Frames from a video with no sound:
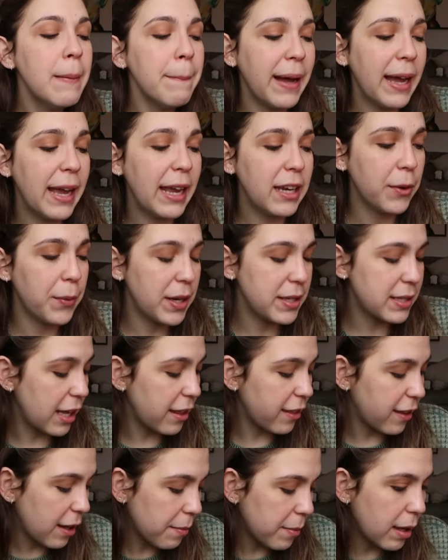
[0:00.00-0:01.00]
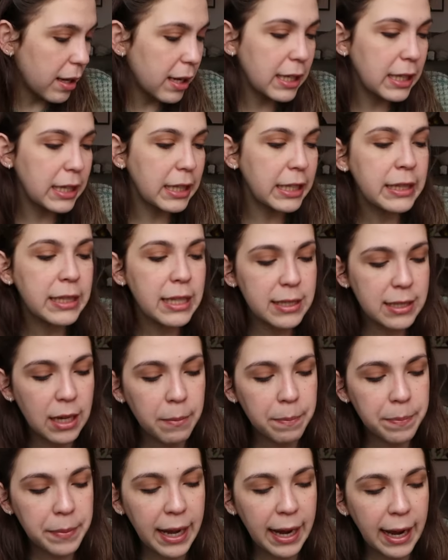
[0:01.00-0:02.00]
But anyways, I think I'm gonna clean this
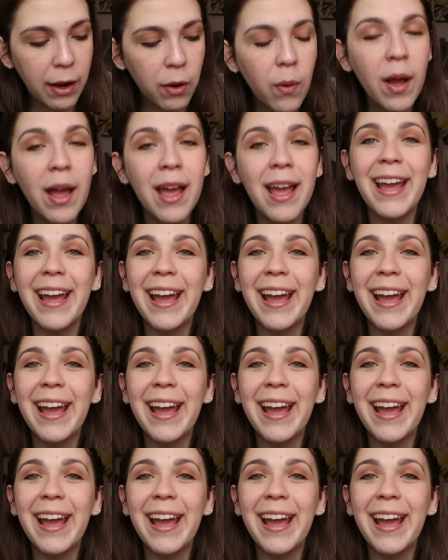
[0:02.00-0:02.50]
up now